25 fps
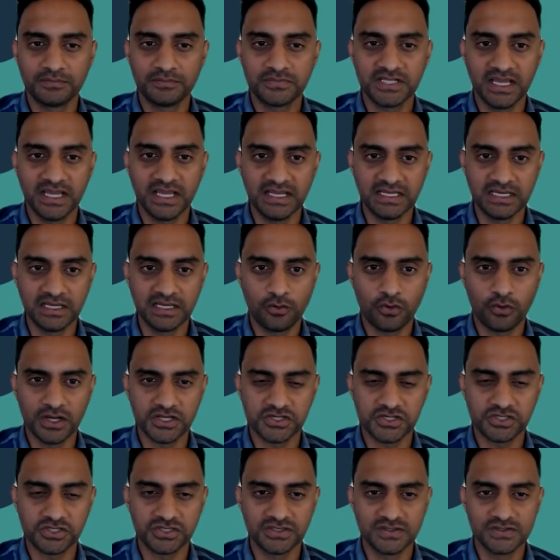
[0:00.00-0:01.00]
it up to any
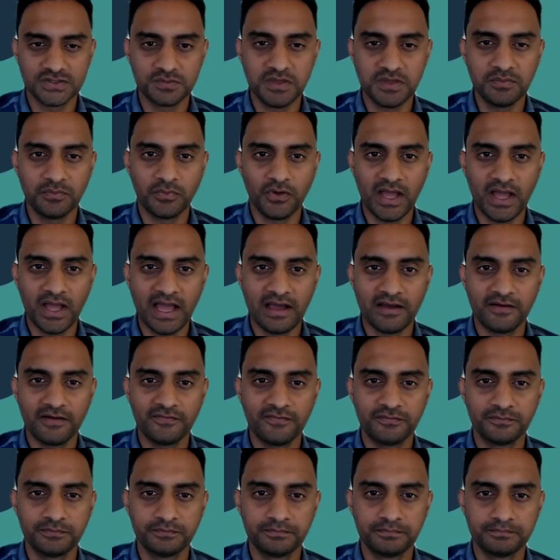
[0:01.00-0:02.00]
questions people
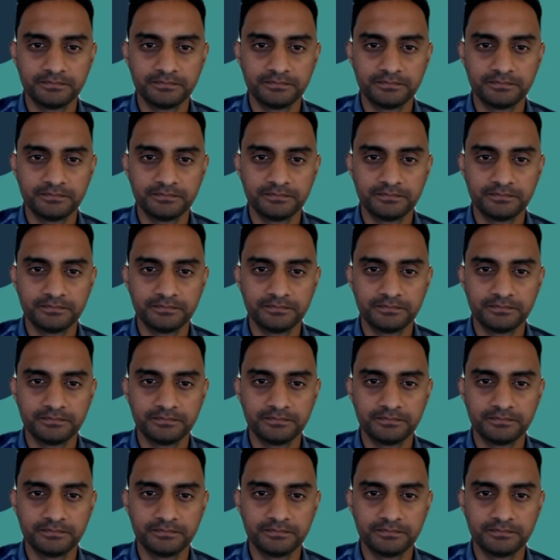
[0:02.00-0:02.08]
have.